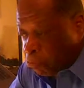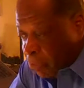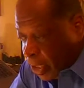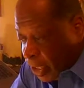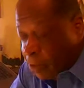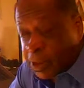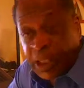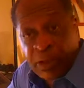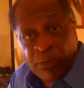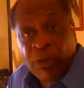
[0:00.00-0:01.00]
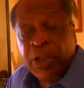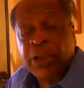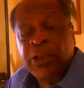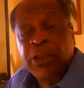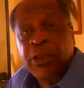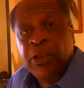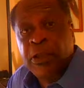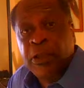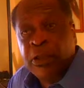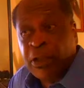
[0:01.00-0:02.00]
That house has a mortgage
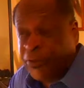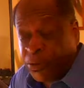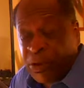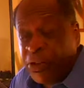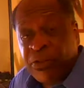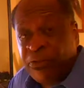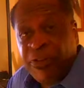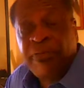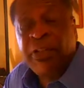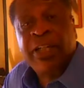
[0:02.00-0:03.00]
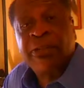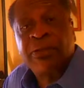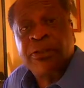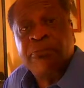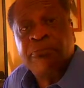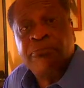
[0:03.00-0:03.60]
of $350,000.